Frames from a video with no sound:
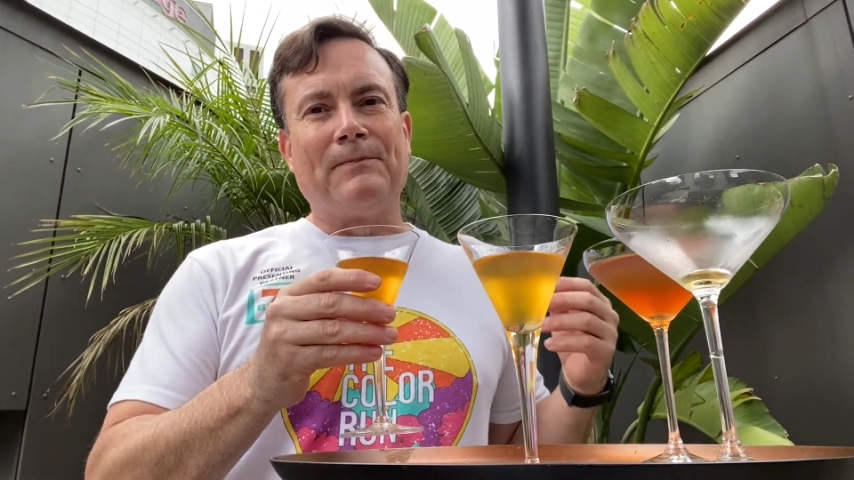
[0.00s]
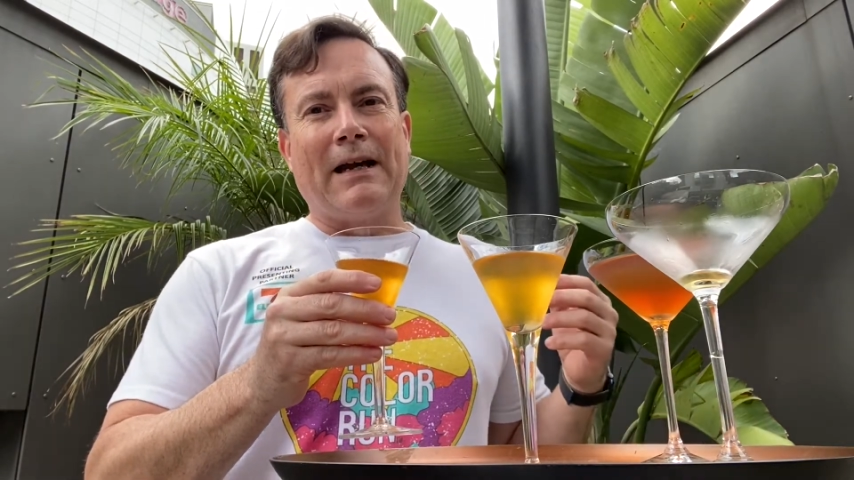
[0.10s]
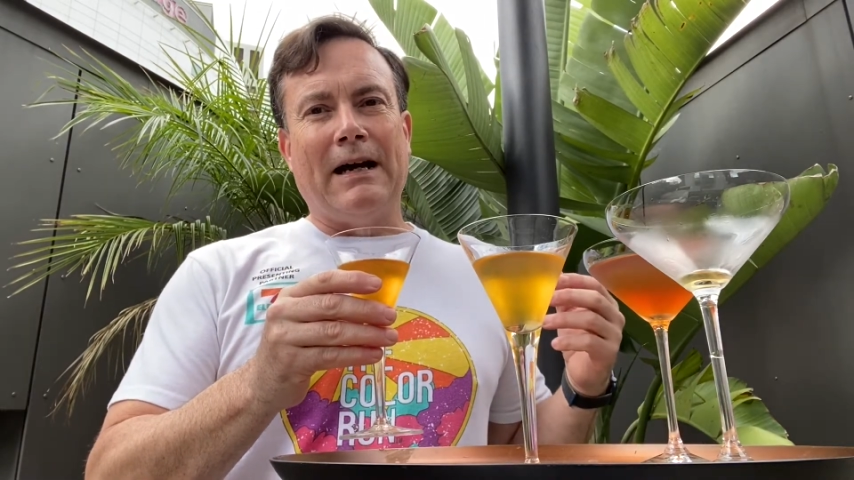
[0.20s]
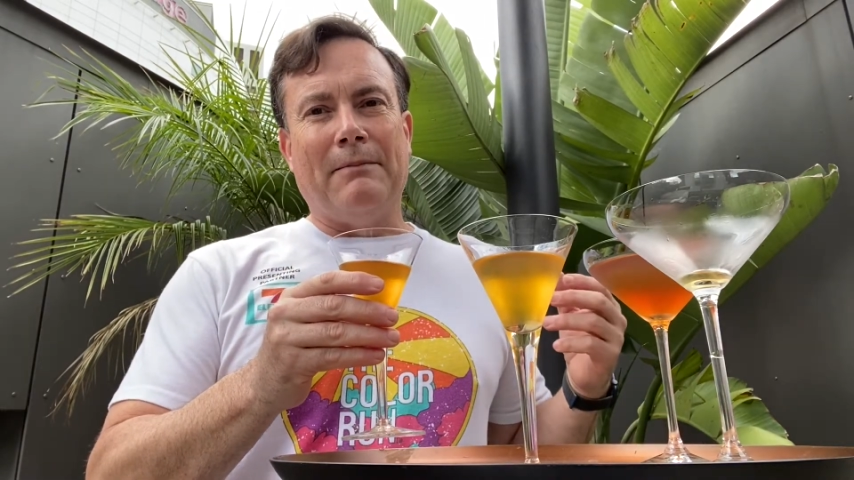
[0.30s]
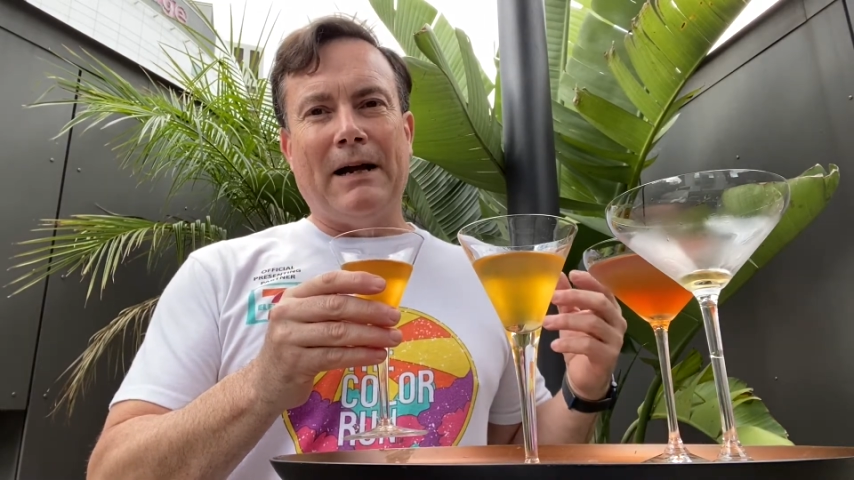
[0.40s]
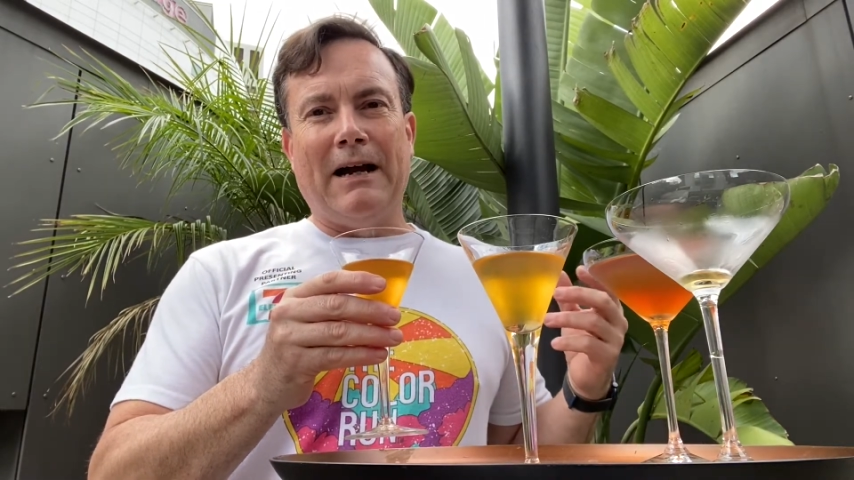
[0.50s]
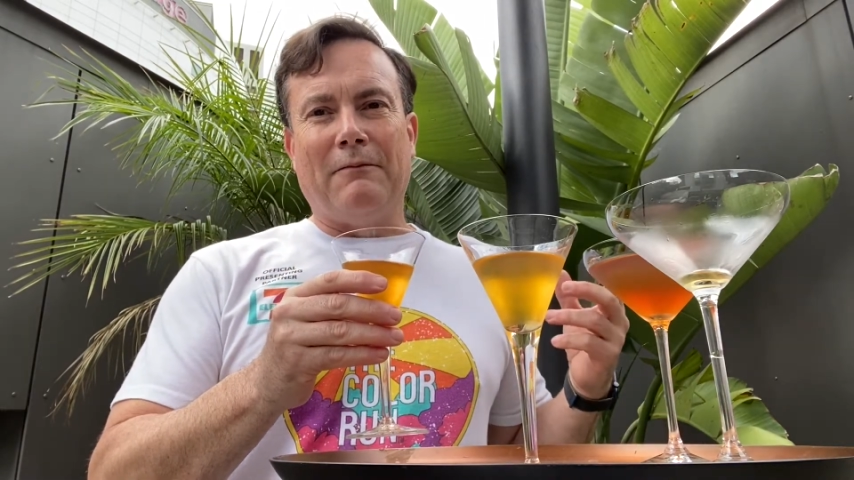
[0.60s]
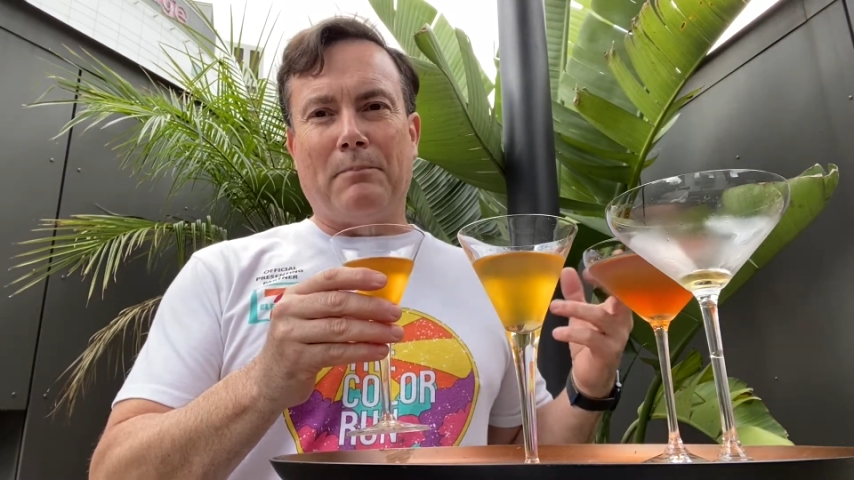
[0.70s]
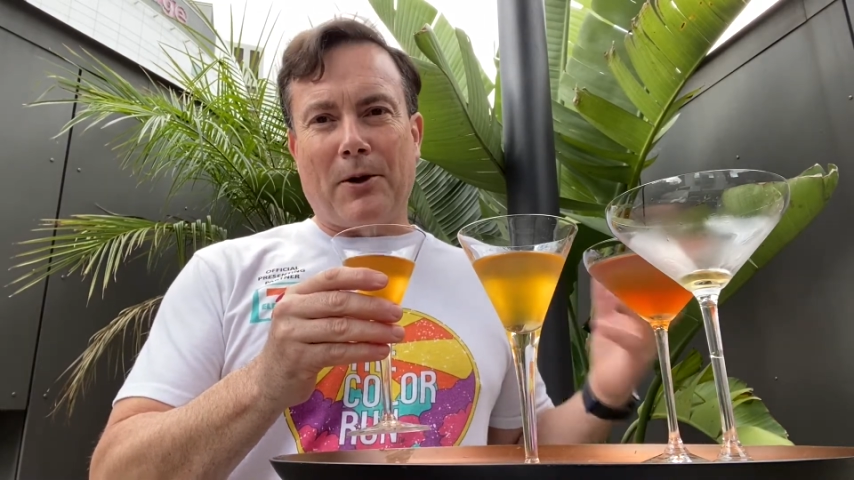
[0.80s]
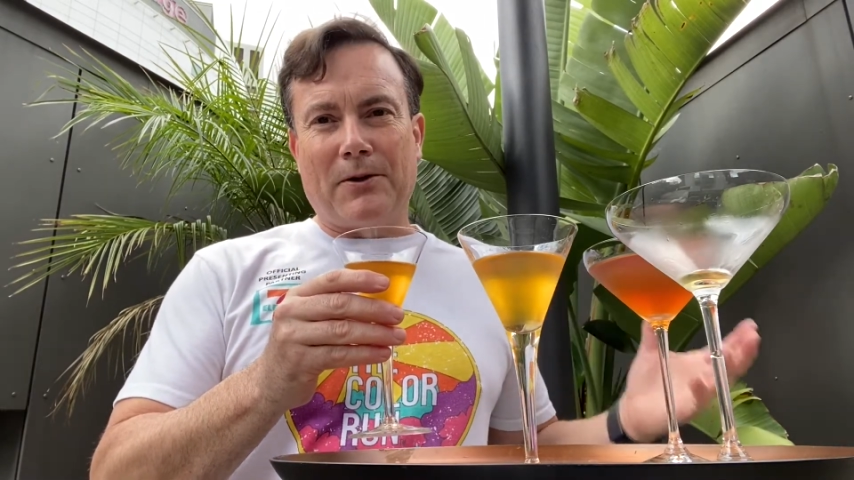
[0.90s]

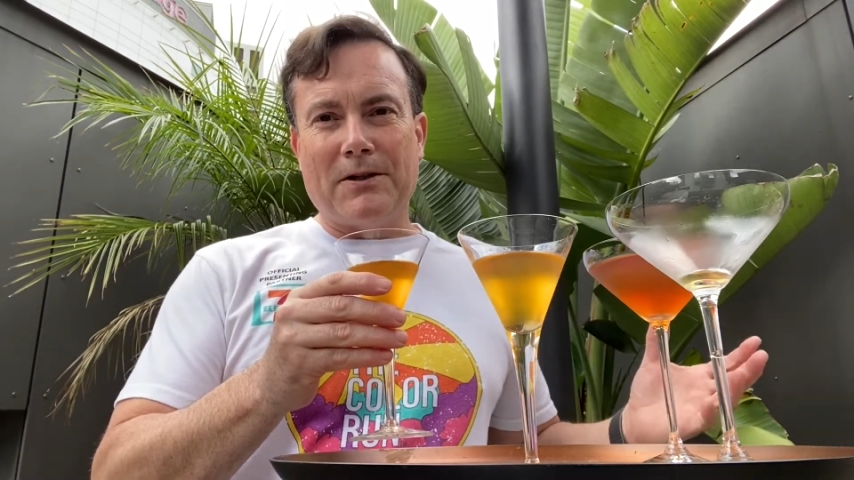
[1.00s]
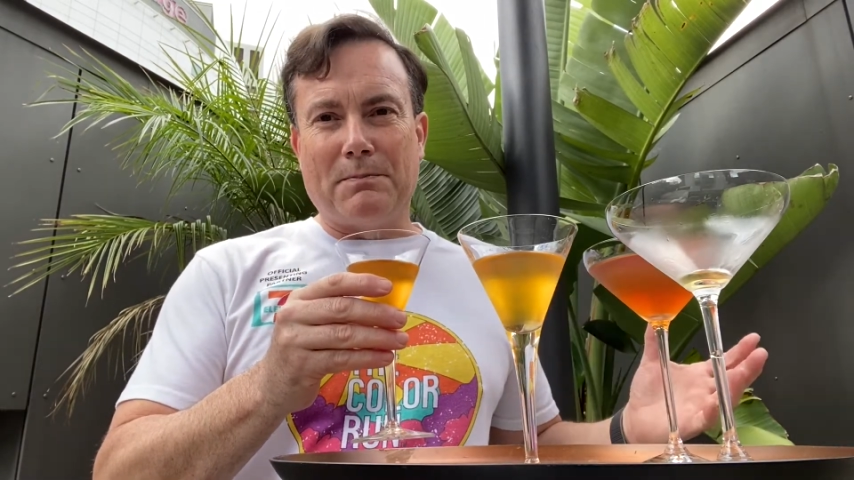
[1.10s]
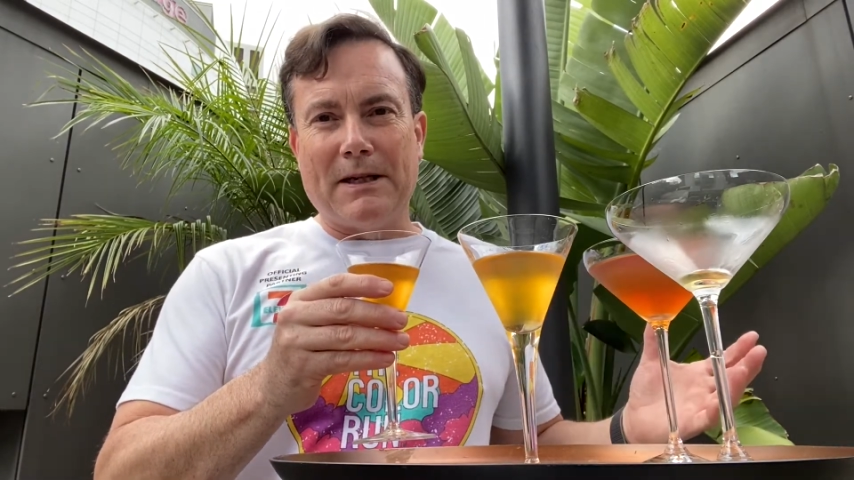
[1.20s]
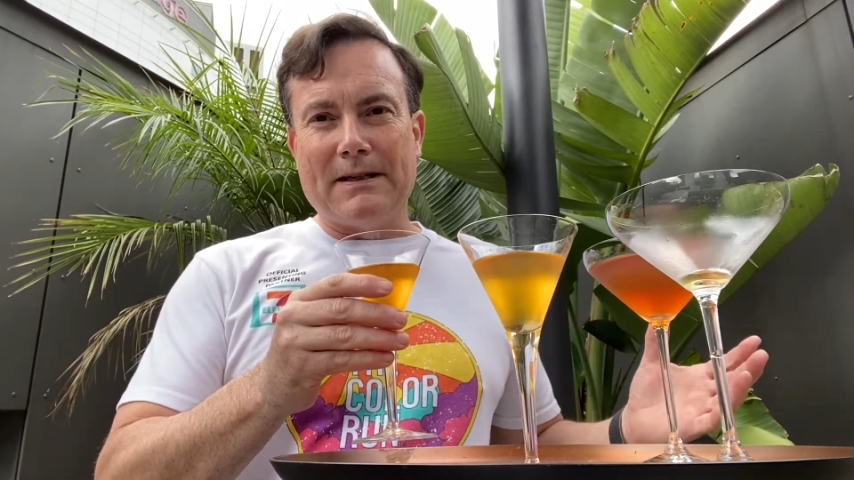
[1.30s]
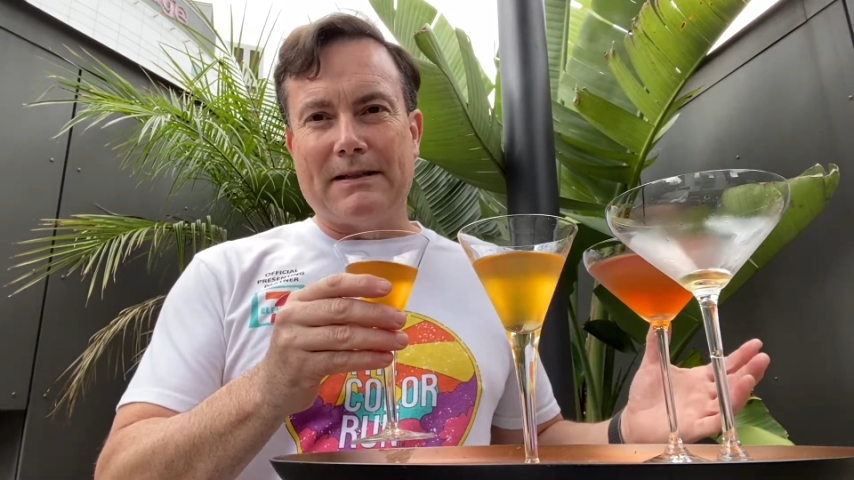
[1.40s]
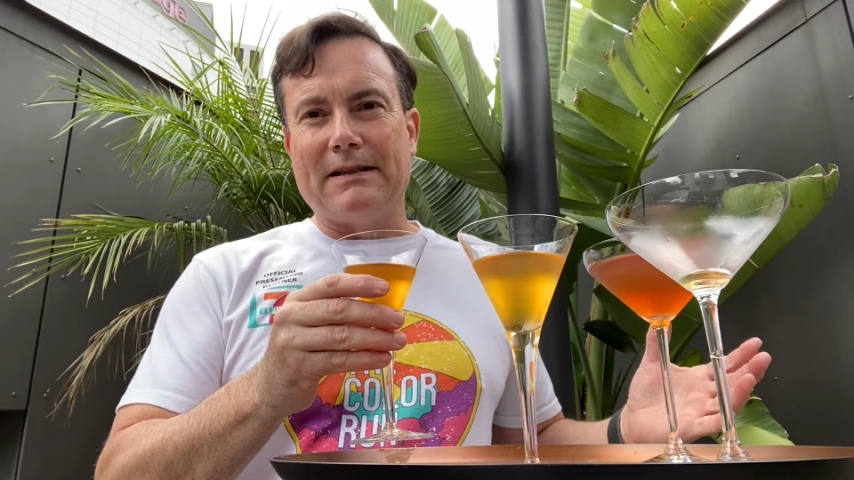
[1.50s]
have Boker's bitters